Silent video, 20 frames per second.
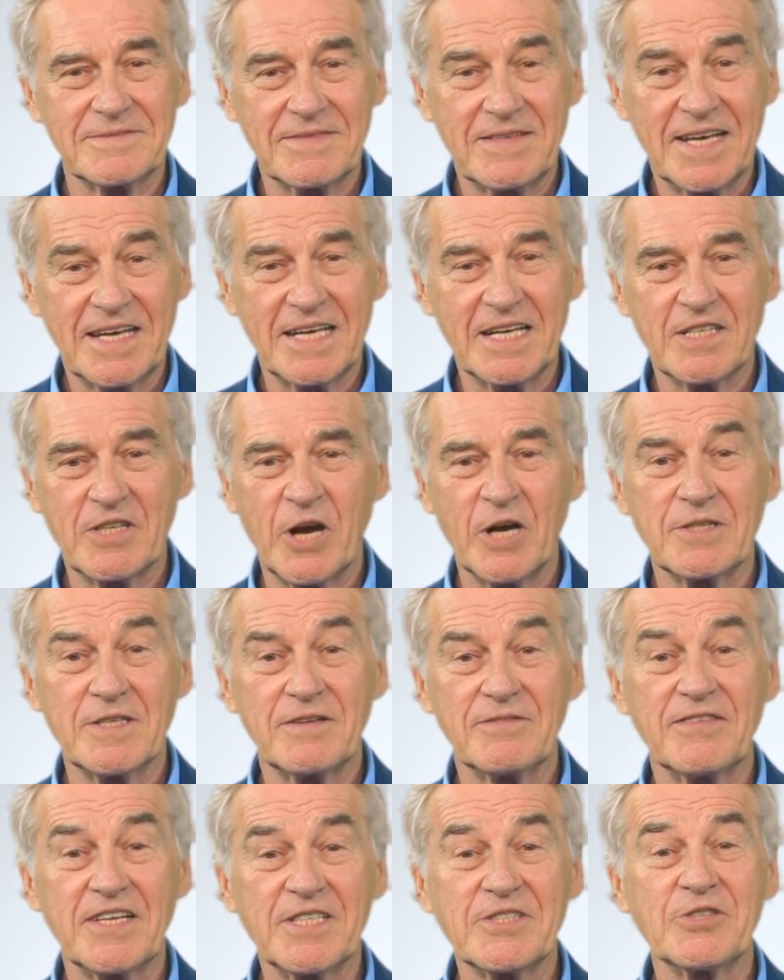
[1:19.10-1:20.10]
In a young
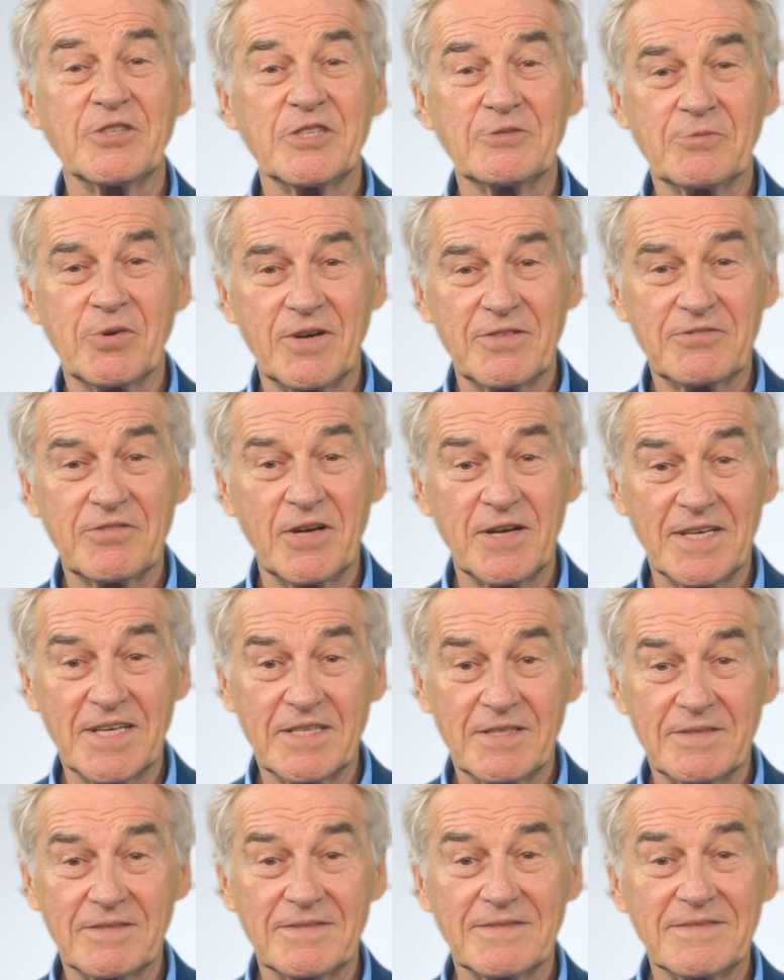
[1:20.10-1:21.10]
investor's
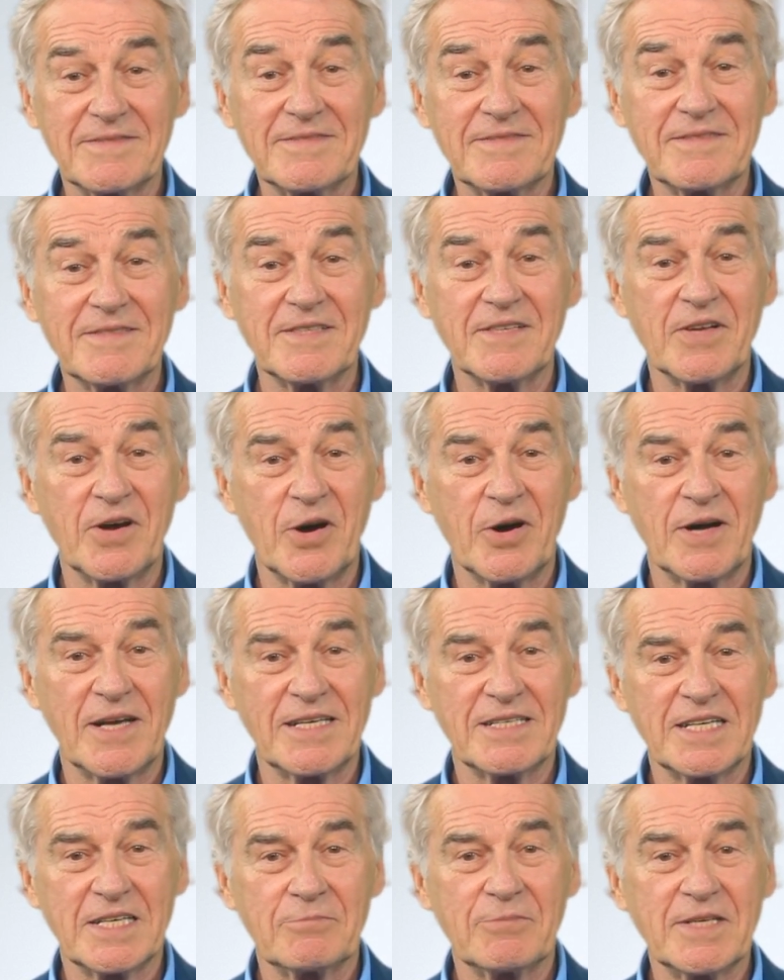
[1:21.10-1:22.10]
portfolio,
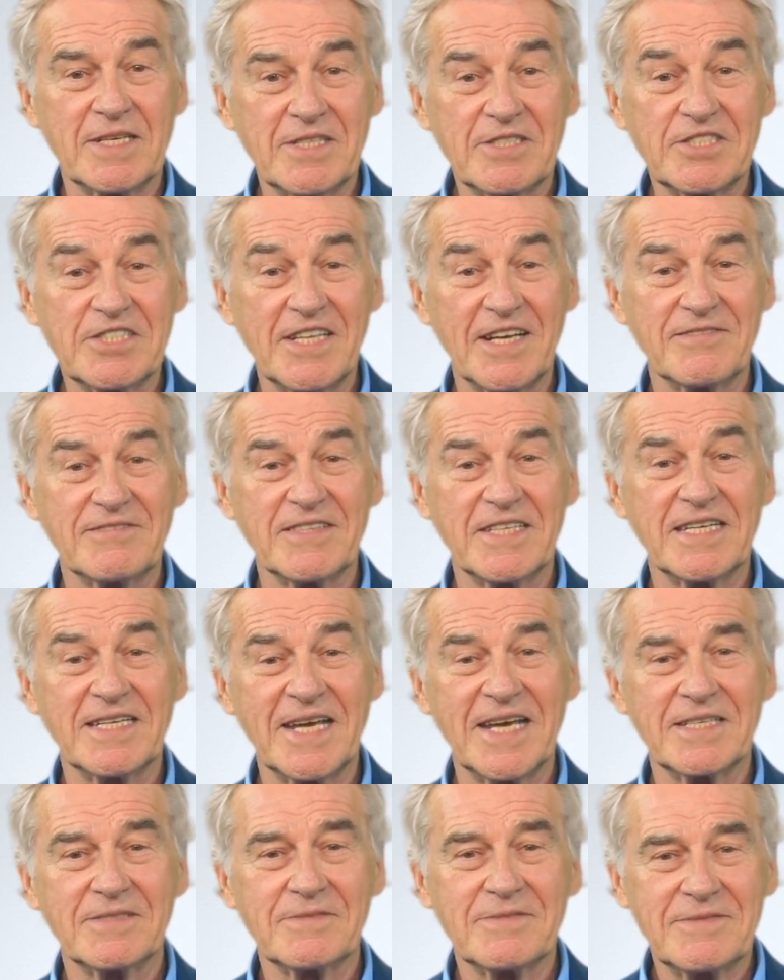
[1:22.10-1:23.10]
gold can be a safety
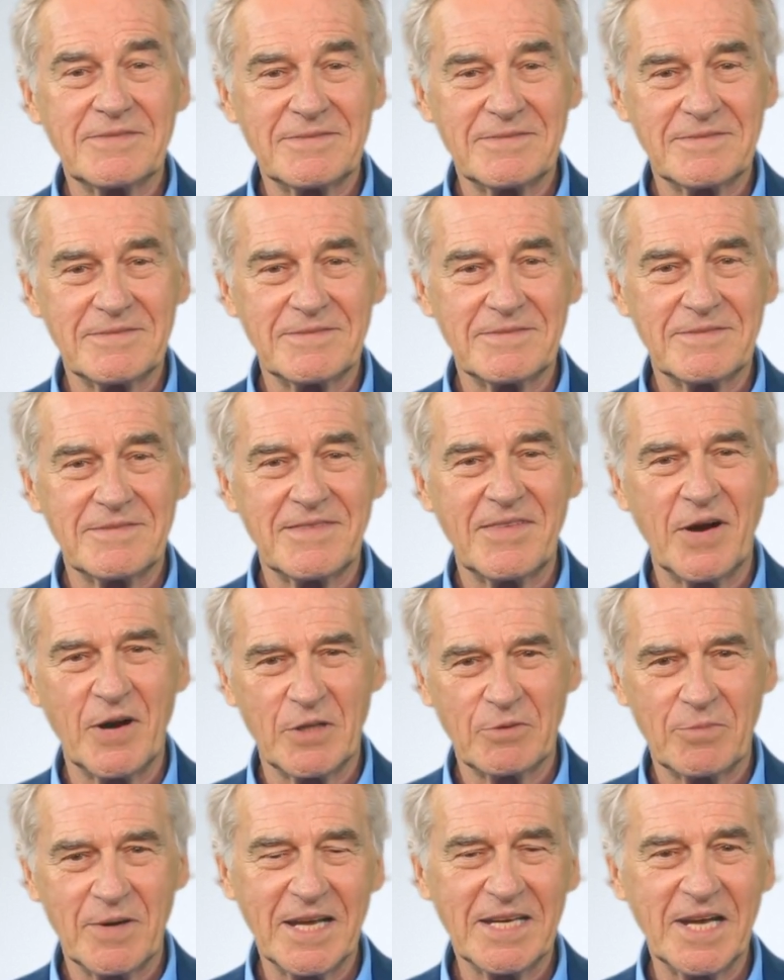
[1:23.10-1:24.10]
net, though
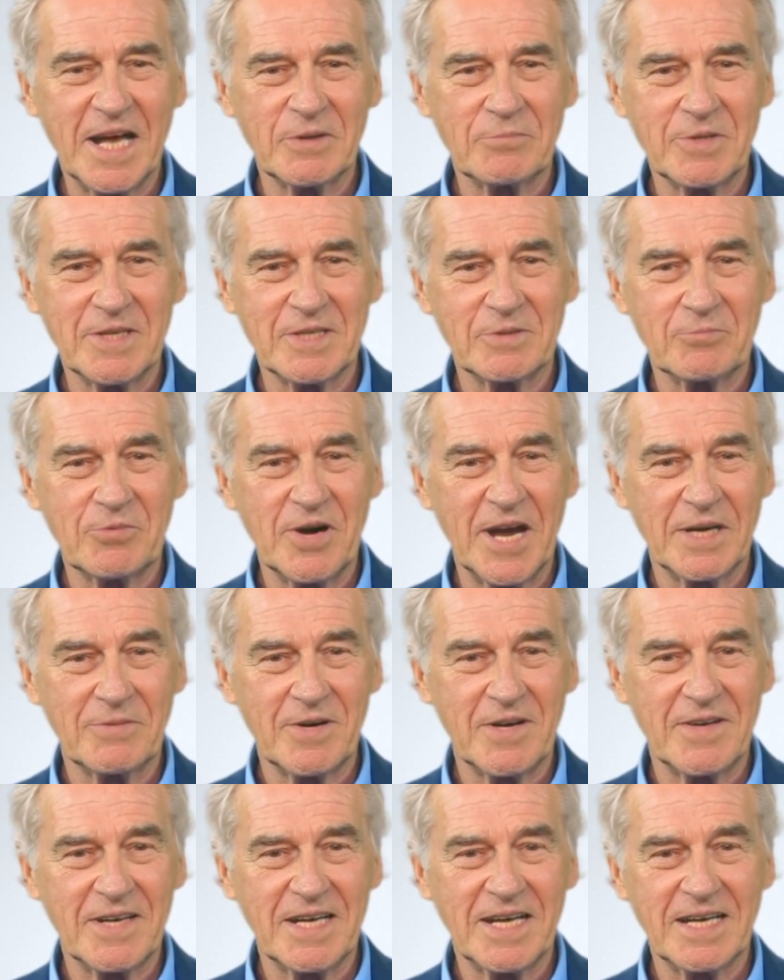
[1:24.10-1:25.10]
it may not be the
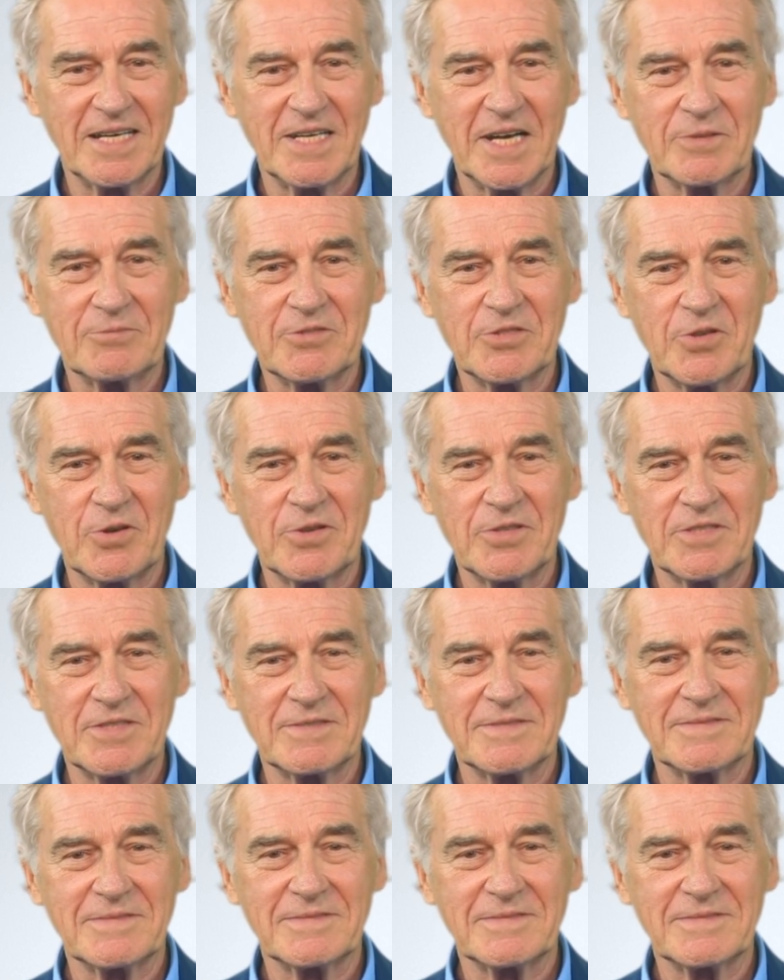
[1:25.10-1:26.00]
primary income source.